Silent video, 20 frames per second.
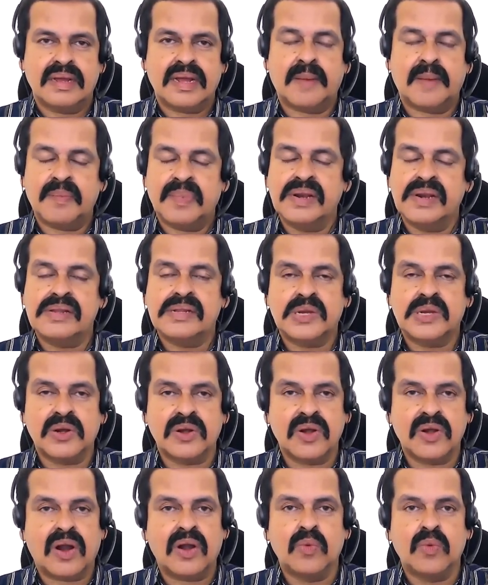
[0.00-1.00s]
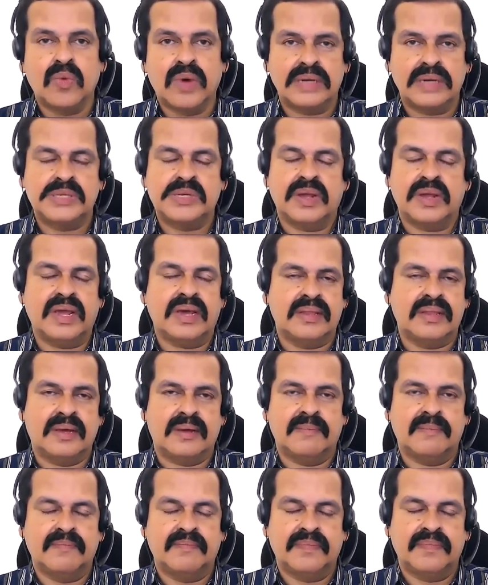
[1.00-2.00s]
Couples should not work
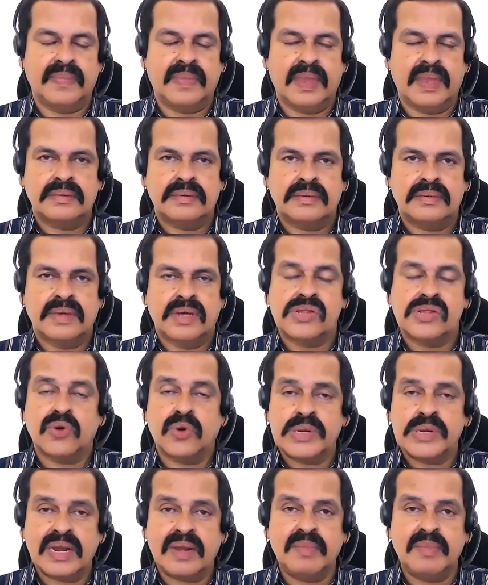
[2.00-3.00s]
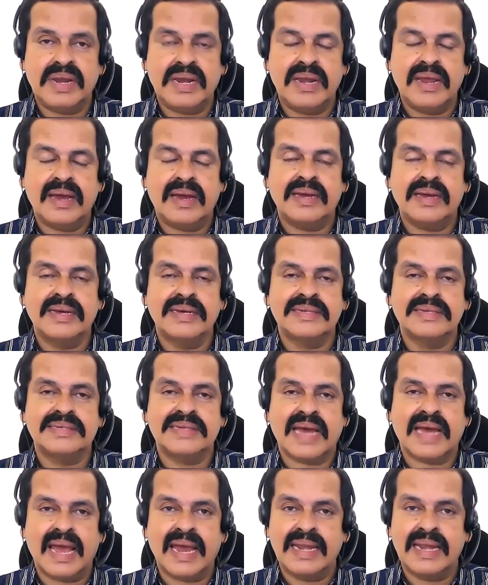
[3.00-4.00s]
together. Social media
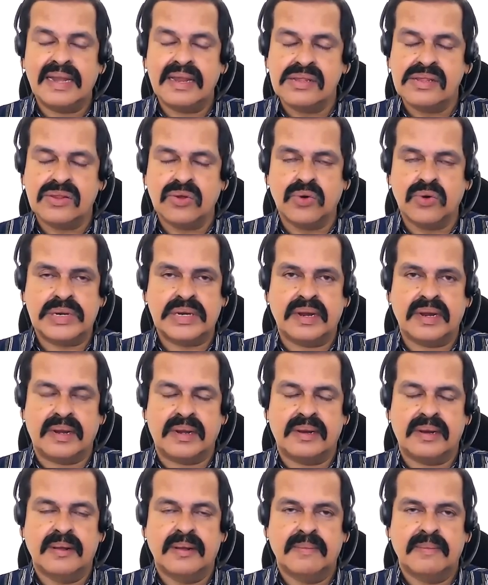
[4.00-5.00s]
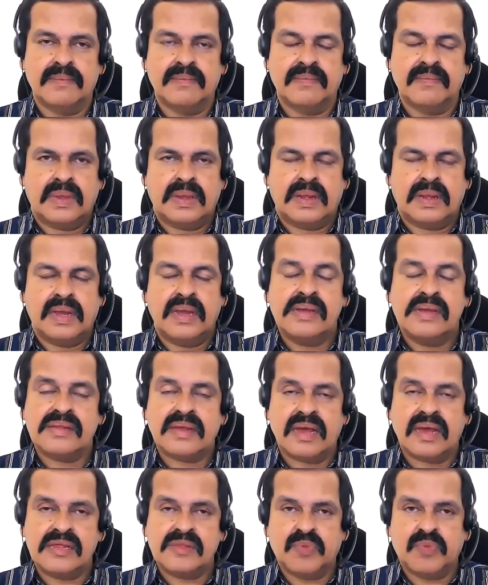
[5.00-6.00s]
is antisocial. Is
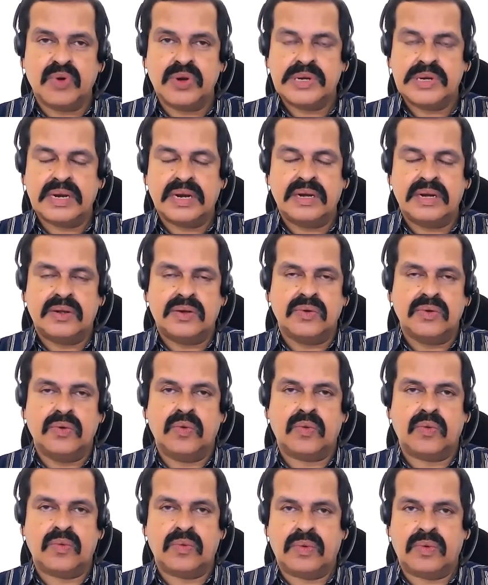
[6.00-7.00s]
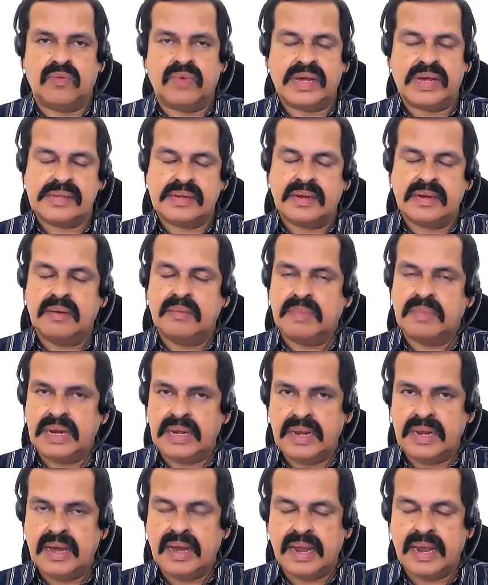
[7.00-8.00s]
exposure to Western
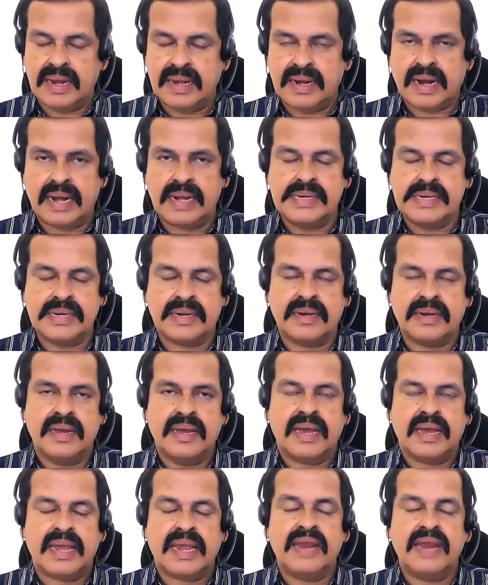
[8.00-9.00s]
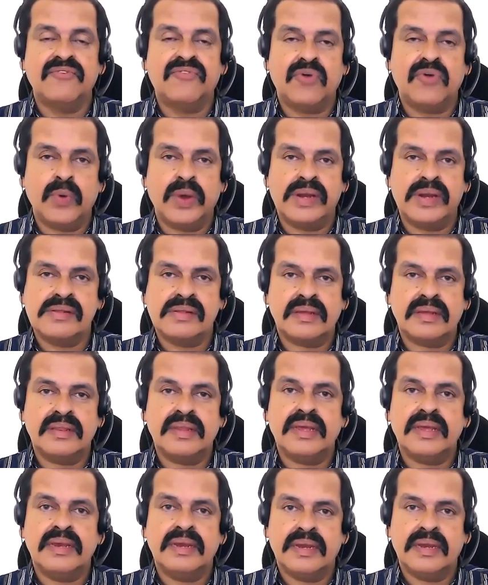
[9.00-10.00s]
media and culture influencing
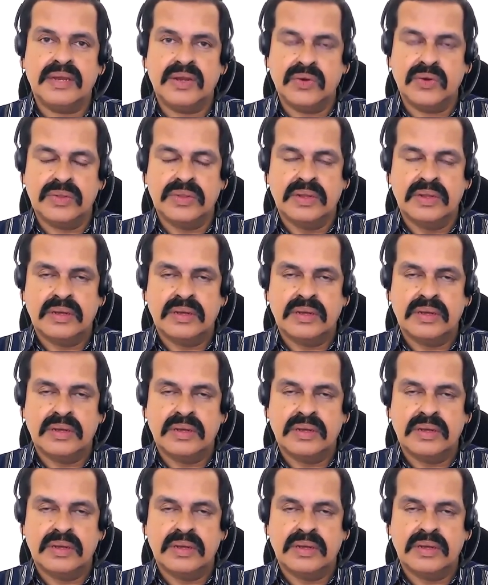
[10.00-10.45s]
the Indian youth?